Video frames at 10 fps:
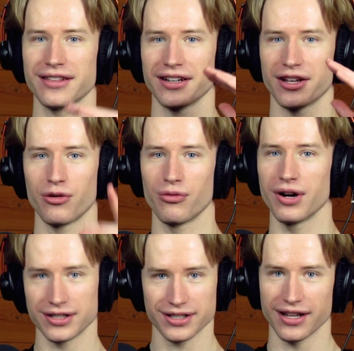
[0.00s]
then go
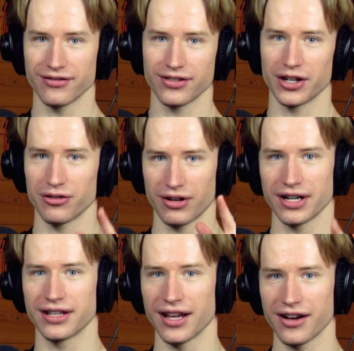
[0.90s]
watch that video
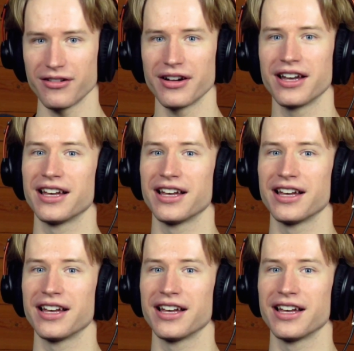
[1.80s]
right now.